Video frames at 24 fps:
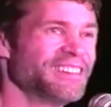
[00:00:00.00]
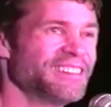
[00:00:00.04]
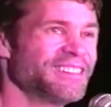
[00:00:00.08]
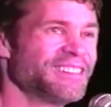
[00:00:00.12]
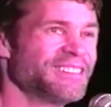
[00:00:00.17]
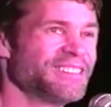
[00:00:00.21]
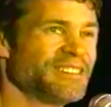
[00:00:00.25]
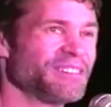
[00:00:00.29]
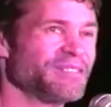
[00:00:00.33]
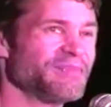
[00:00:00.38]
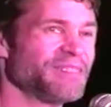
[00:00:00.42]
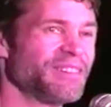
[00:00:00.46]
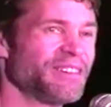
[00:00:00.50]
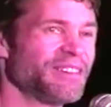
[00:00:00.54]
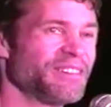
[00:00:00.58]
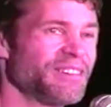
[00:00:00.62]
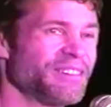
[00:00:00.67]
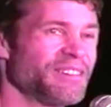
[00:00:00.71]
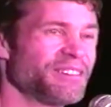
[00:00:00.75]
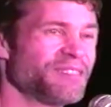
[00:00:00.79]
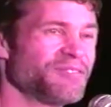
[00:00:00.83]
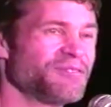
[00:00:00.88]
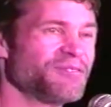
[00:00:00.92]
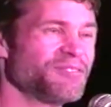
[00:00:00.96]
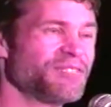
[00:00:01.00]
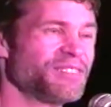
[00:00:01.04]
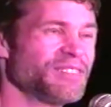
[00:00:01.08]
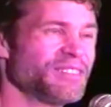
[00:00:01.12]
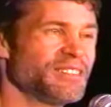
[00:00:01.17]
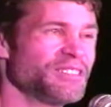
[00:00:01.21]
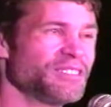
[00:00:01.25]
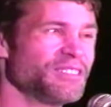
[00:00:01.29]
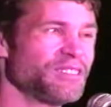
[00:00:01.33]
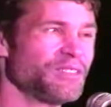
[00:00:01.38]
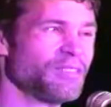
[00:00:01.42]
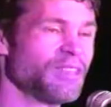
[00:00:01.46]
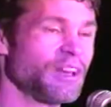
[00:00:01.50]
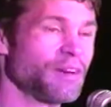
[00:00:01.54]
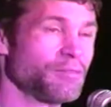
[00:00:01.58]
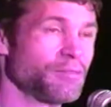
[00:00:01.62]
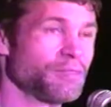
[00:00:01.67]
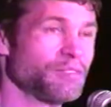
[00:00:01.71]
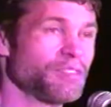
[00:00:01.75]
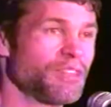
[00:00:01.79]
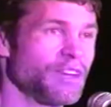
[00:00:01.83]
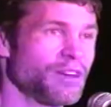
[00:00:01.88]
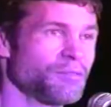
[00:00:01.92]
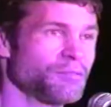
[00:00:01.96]
He's a partner and friend. So that
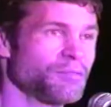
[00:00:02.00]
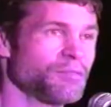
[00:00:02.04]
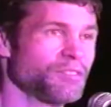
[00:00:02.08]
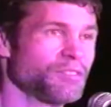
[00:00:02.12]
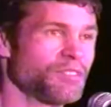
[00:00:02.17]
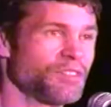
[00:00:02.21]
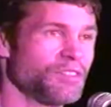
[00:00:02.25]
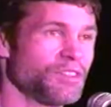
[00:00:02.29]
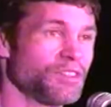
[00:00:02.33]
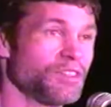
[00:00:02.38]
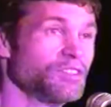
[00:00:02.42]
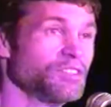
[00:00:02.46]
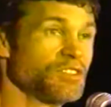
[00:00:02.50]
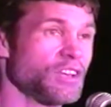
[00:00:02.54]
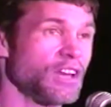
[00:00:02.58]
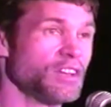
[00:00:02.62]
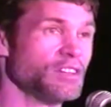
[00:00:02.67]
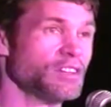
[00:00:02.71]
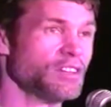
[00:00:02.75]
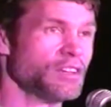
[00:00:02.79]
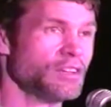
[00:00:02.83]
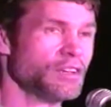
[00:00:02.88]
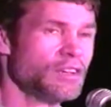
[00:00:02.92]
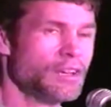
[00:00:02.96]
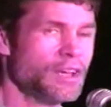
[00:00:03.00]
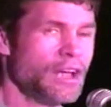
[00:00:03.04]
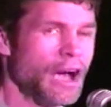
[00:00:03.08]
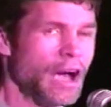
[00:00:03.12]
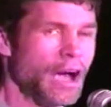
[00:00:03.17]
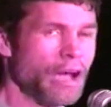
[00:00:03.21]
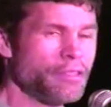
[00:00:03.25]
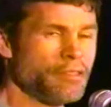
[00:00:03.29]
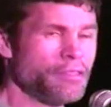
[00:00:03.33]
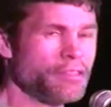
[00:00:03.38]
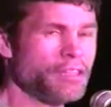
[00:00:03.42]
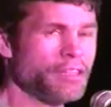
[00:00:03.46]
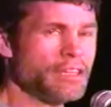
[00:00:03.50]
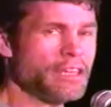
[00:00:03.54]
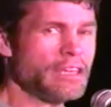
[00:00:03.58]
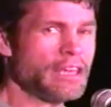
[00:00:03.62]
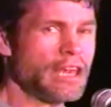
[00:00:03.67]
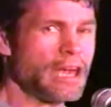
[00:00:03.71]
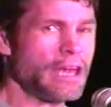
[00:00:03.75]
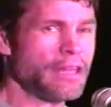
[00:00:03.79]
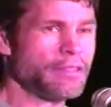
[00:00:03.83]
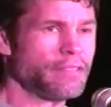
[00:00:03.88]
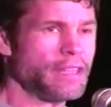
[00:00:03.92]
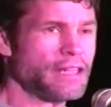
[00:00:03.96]
was his idea. I think he
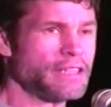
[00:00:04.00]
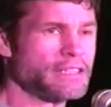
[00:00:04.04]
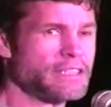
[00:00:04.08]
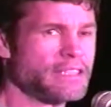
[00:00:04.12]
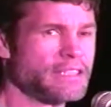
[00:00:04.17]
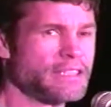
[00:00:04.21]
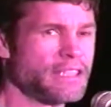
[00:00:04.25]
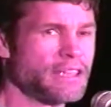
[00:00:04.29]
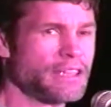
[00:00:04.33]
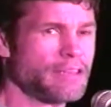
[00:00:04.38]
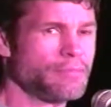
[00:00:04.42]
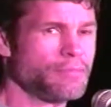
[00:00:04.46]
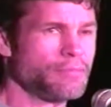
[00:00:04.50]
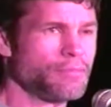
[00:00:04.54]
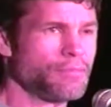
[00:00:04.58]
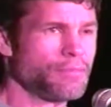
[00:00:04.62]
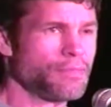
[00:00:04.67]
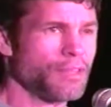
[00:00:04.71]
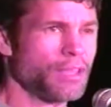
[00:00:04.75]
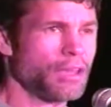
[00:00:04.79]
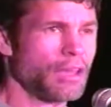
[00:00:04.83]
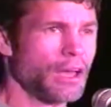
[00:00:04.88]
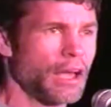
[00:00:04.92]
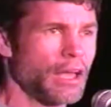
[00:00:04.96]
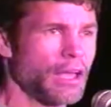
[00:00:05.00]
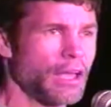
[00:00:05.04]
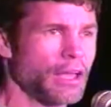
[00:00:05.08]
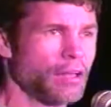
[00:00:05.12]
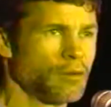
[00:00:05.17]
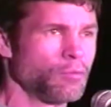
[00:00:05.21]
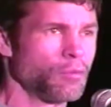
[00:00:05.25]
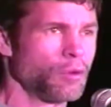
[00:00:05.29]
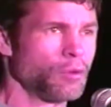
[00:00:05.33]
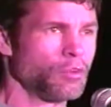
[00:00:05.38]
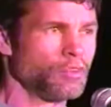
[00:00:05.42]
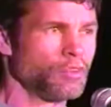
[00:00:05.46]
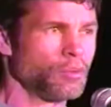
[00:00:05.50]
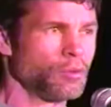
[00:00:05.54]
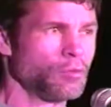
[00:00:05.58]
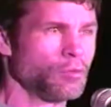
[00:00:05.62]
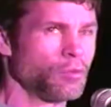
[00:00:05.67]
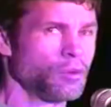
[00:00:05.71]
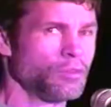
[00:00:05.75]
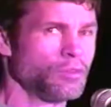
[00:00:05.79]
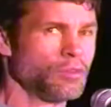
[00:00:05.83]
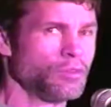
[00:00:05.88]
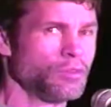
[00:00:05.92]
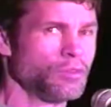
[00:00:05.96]
had that same thing I had one year
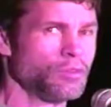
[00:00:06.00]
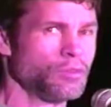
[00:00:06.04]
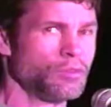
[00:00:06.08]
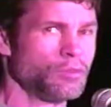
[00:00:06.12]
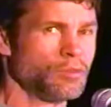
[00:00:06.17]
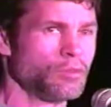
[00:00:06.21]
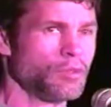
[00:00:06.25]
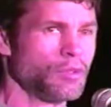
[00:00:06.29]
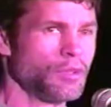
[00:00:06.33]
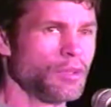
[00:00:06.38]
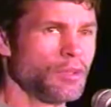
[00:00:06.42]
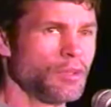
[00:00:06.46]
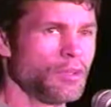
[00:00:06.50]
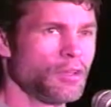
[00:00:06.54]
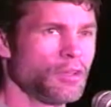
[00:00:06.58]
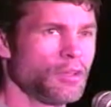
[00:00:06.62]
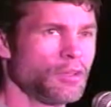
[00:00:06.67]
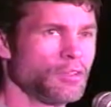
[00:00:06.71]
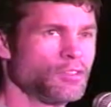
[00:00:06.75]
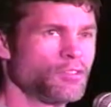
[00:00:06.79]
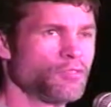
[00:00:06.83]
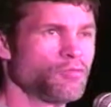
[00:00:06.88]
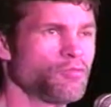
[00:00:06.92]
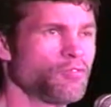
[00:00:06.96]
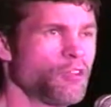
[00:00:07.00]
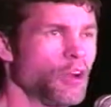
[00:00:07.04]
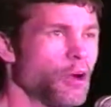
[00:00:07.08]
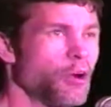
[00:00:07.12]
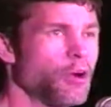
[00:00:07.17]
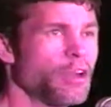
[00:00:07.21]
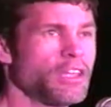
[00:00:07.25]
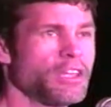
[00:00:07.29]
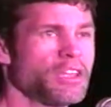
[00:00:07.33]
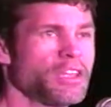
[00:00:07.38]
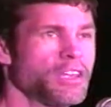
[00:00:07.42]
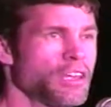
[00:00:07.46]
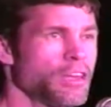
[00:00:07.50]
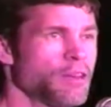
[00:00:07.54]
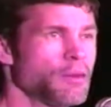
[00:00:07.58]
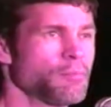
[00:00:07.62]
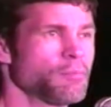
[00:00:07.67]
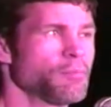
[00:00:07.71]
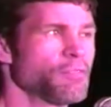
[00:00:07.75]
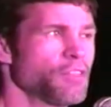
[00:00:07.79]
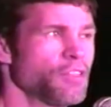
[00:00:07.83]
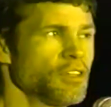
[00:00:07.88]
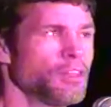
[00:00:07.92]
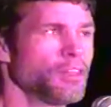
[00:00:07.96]
where it's a very
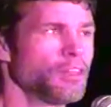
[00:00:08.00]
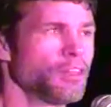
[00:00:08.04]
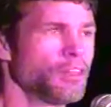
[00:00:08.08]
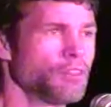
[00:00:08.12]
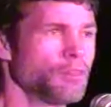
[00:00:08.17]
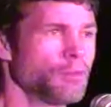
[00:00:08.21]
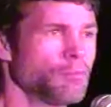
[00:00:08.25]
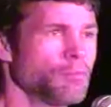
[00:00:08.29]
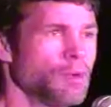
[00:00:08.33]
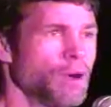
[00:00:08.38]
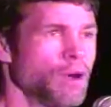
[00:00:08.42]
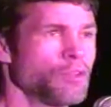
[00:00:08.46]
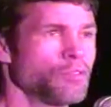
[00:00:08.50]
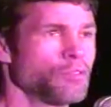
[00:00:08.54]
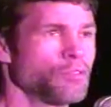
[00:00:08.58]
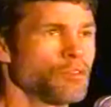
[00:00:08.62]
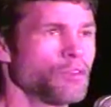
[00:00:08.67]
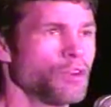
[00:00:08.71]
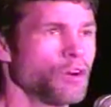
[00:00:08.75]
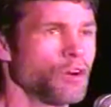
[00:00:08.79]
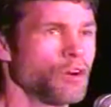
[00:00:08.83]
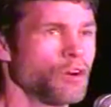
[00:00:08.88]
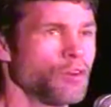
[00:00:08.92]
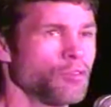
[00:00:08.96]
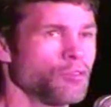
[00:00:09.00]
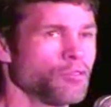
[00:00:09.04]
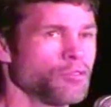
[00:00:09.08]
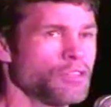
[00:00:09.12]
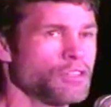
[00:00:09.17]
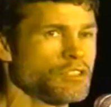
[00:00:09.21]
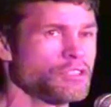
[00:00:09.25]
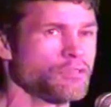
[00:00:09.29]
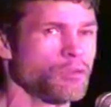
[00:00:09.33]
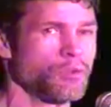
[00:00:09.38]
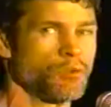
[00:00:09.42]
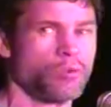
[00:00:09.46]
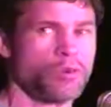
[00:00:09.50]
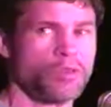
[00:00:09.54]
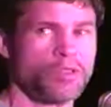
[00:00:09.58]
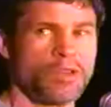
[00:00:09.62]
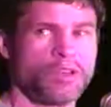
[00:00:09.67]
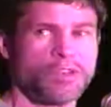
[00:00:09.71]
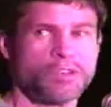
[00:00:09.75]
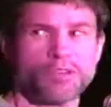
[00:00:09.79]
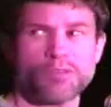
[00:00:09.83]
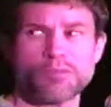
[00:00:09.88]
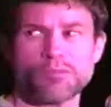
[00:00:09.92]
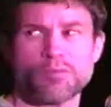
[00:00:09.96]
hip thing in the Montreal Festival where
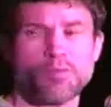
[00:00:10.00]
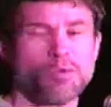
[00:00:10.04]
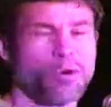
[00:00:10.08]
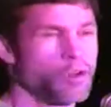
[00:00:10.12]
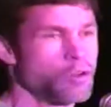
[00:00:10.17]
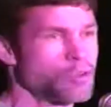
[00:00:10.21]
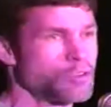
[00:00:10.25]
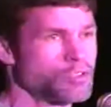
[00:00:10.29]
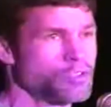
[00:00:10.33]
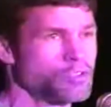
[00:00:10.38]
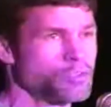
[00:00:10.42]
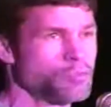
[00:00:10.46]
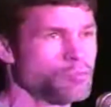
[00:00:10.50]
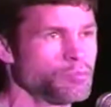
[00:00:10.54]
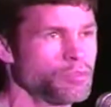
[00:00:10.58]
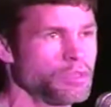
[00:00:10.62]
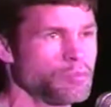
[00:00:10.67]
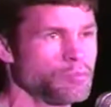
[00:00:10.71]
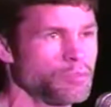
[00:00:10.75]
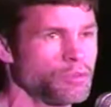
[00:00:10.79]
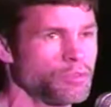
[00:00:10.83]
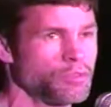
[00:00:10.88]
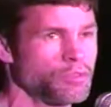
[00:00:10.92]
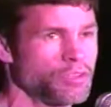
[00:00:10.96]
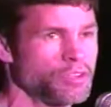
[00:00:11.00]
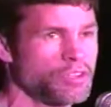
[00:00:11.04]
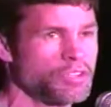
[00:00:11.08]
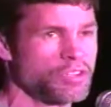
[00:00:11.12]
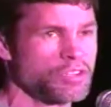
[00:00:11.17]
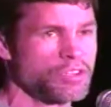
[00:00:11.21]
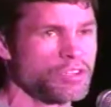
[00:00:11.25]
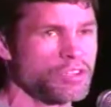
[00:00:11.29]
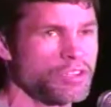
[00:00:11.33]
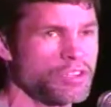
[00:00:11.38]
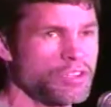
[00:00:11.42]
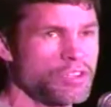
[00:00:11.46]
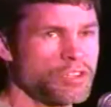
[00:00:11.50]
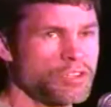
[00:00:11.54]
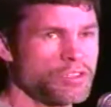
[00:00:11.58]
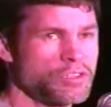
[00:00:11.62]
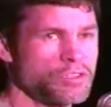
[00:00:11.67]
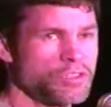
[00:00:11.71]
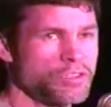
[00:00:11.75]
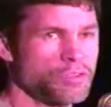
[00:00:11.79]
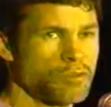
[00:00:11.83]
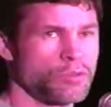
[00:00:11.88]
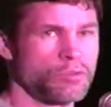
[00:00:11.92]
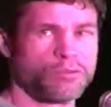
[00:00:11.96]
they give 1 or 2 people this
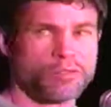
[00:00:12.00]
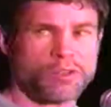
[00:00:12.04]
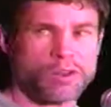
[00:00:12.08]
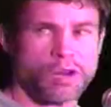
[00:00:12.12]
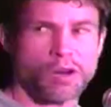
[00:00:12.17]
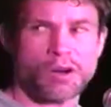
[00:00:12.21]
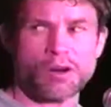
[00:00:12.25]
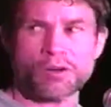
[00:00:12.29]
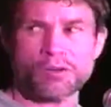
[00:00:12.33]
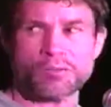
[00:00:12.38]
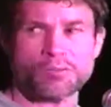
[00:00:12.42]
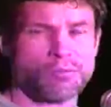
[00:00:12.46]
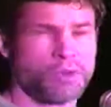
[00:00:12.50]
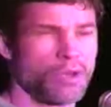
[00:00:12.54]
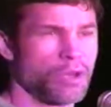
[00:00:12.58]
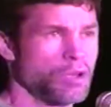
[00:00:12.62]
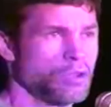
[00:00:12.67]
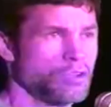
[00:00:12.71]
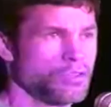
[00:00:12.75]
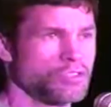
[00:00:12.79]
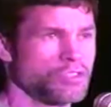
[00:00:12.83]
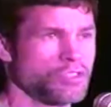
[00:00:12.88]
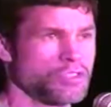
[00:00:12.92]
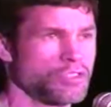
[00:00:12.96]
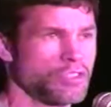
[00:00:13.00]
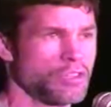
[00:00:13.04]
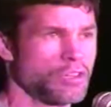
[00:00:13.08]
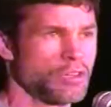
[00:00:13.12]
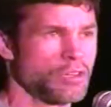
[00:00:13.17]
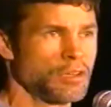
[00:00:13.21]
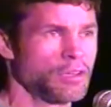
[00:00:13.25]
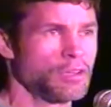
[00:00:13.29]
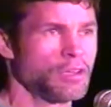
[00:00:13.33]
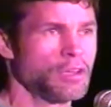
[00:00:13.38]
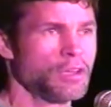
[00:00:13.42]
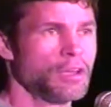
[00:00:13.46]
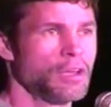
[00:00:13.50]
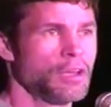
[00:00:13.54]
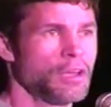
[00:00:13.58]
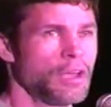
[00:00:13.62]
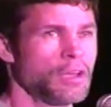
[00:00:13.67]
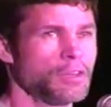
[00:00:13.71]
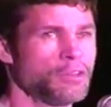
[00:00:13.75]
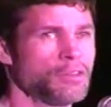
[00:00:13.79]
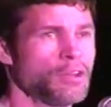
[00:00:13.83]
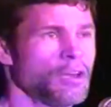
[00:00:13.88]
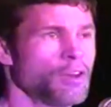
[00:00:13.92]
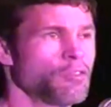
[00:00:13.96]
sort of carte blanche thing,
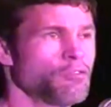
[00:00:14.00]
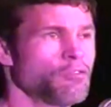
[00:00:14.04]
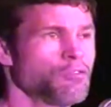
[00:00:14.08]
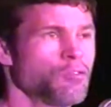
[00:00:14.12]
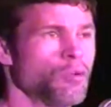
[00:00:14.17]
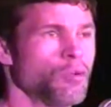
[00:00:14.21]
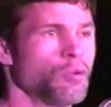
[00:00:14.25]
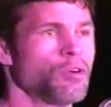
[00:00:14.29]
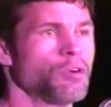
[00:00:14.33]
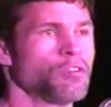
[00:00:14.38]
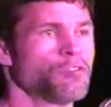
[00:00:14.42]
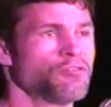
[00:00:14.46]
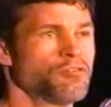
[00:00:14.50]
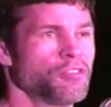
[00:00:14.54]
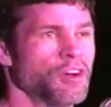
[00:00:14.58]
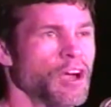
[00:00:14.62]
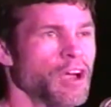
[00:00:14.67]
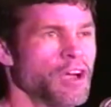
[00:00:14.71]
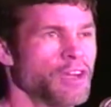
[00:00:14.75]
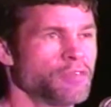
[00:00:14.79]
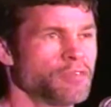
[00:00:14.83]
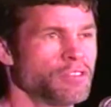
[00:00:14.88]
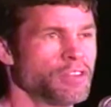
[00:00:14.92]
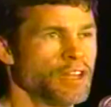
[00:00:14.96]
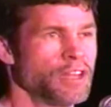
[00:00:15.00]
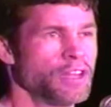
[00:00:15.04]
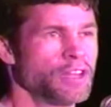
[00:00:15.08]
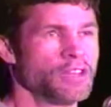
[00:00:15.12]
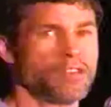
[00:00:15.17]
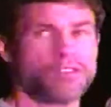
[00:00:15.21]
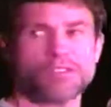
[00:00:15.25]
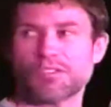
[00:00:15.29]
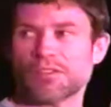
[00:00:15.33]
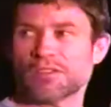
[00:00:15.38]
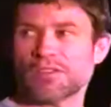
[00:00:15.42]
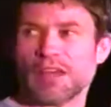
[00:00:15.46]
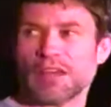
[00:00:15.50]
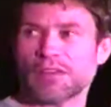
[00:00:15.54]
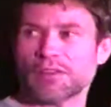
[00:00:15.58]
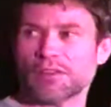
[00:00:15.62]
and you have 4 or 5 days in that